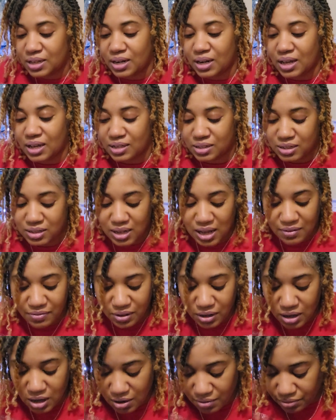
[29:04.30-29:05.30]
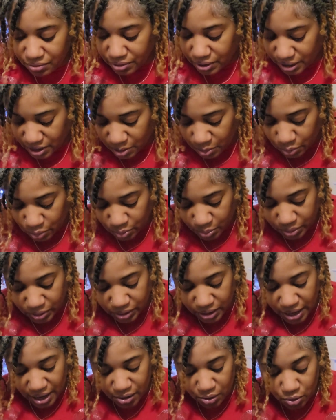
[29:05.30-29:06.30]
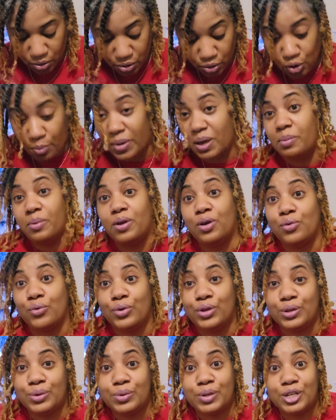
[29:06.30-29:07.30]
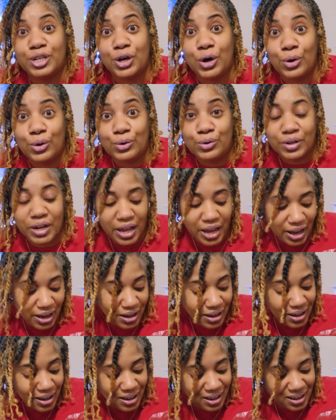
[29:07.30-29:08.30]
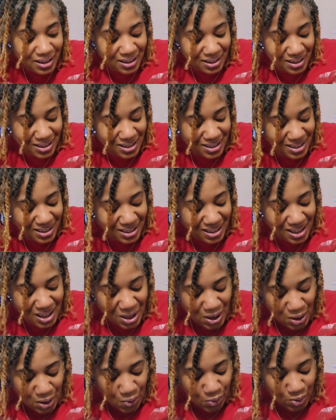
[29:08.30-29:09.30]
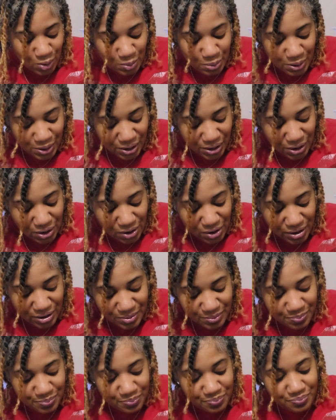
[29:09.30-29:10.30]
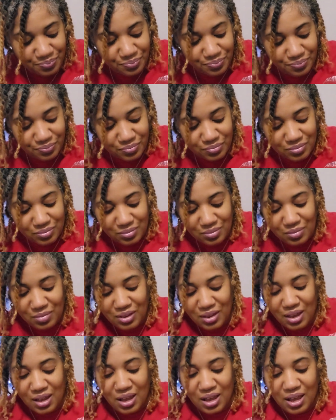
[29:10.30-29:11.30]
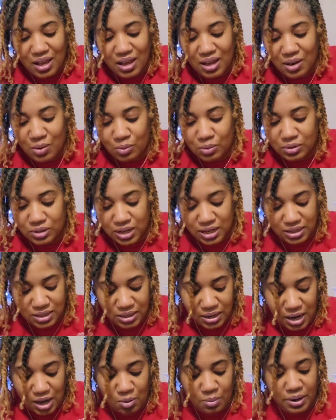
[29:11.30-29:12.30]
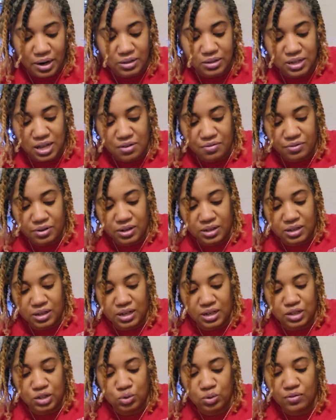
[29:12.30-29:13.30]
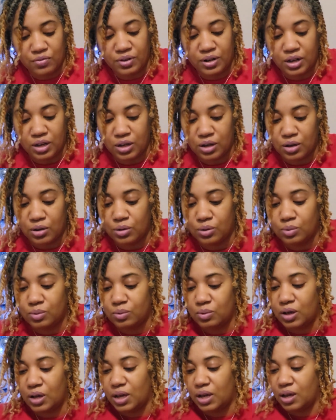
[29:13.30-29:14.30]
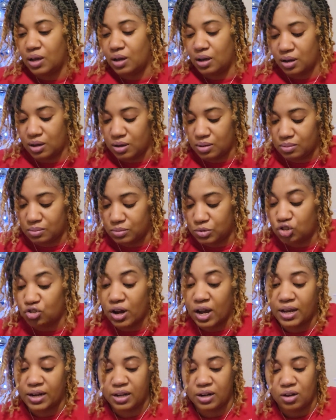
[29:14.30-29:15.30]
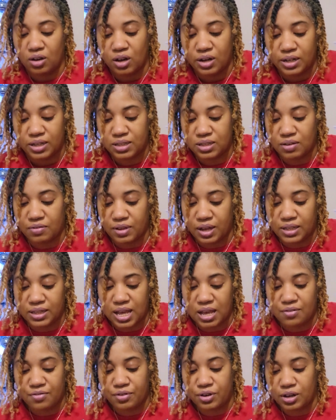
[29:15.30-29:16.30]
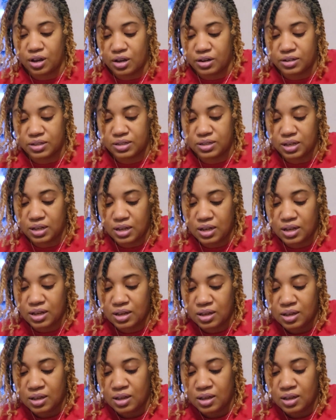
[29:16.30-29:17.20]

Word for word: and I just have to cover it up, we'll put that on. Or maybe a really, really cold day, we'll put it on and we'll test it out. But I'll definitely do a video and, um, trying it on and stuff like that for y'all to see.